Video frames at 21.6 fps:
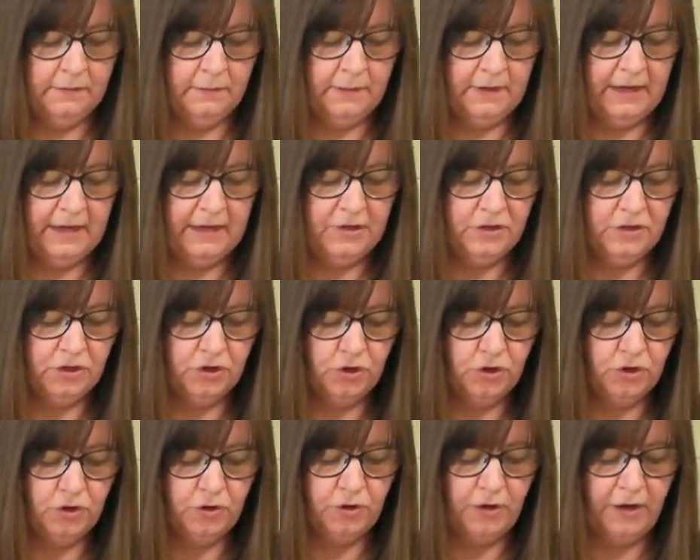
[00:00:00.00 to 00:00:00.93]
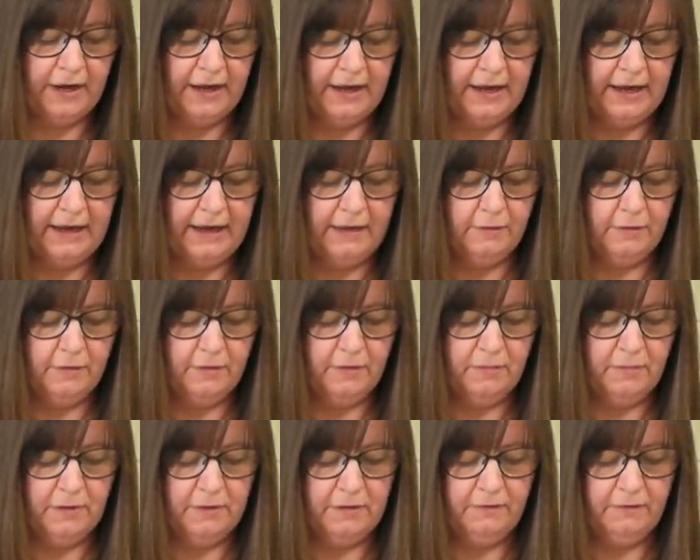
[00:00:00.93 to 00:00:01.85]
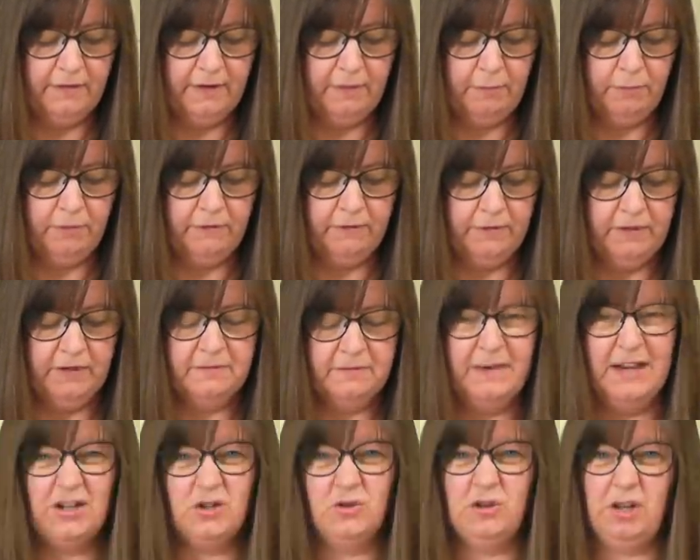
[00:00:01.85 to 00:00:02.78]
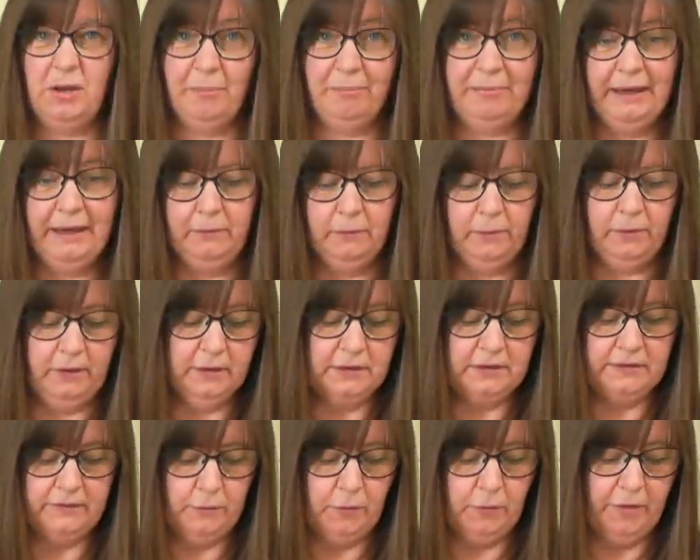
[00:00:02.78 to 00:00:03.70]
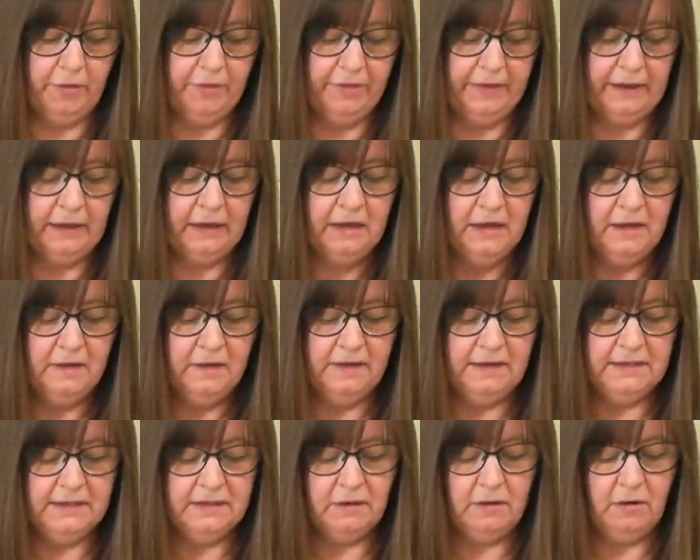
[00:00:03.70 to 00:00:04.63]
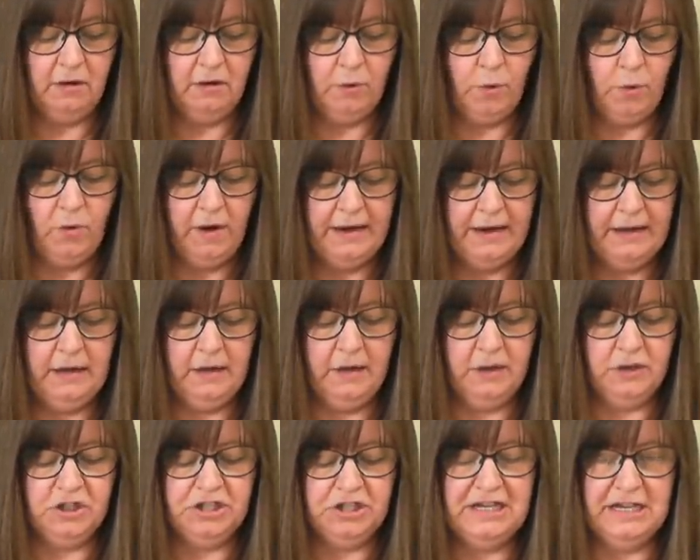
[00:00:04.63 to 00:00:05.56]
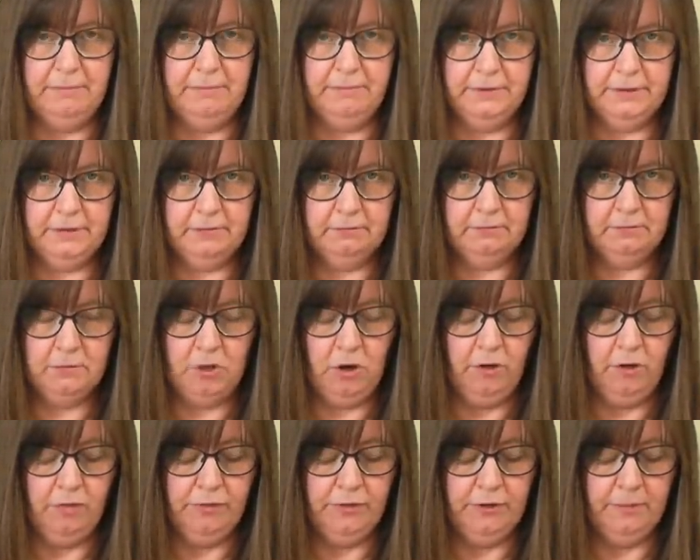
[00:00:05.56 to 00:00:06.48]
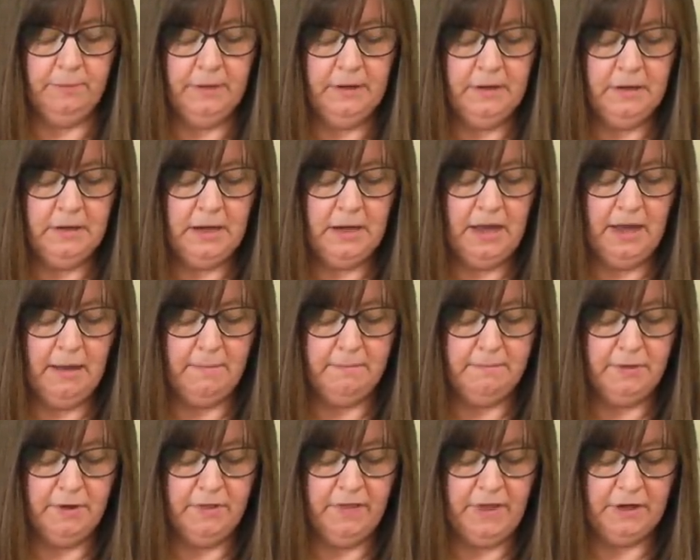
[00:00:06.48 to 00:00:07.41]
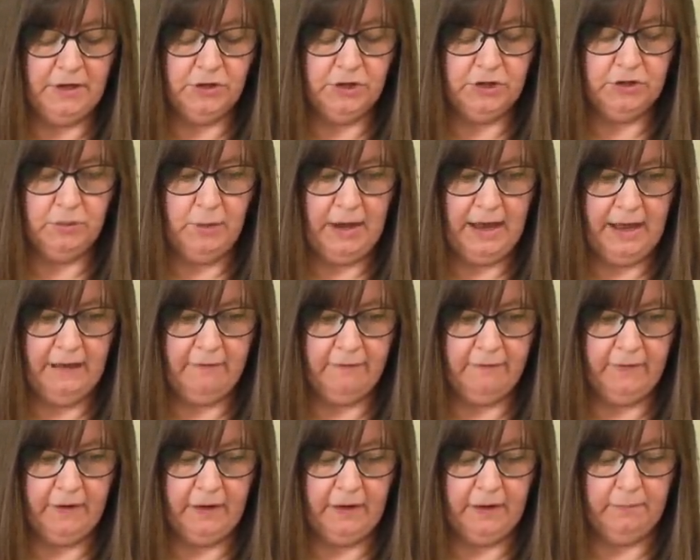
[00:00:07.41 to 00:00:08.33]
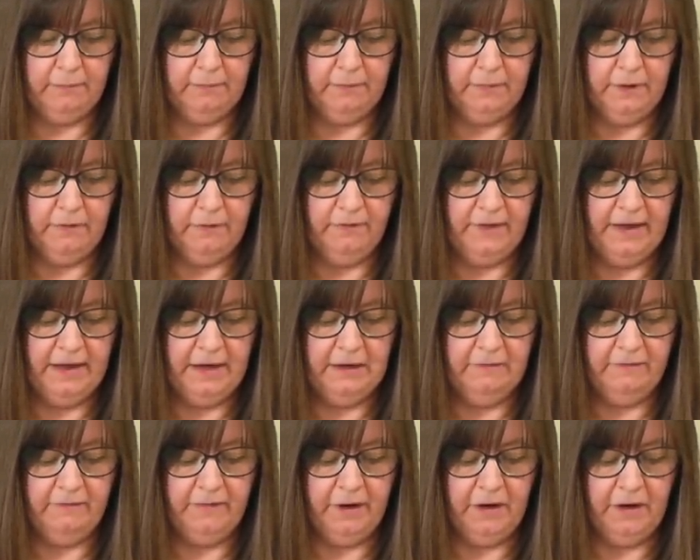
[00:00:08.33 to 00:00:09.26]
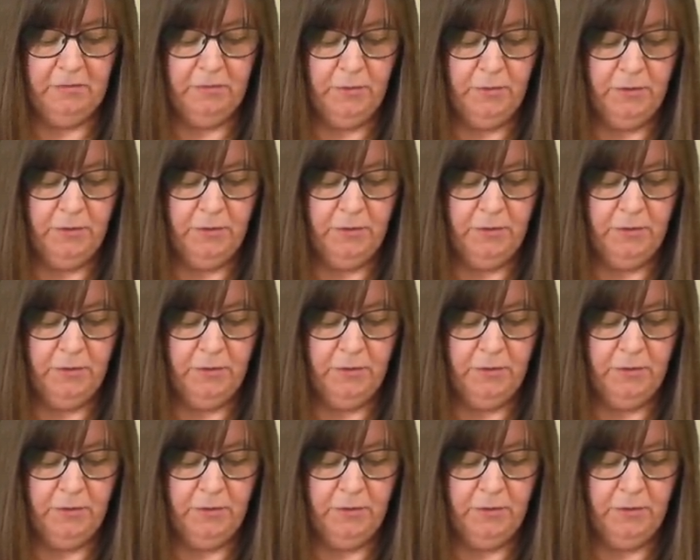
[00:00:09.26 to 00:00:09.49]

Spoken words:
Again, just try it out on a bit of fabric first. Make sure your pen works, for one thing. These have got quite large nibs on them, but they do have a fairly fine